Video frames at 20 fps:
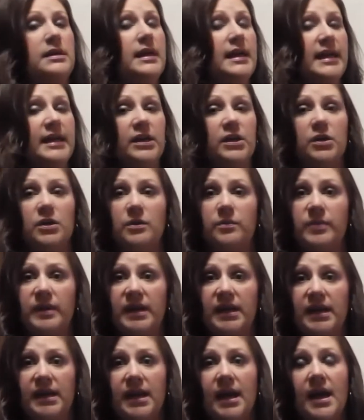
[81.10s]
It could
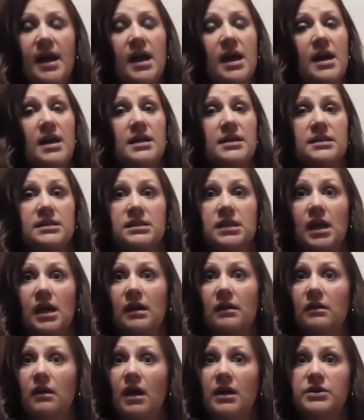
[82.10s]
be
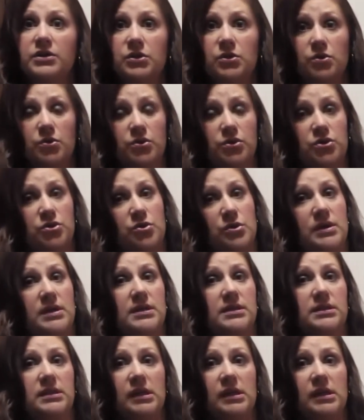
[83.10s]
psychological stress,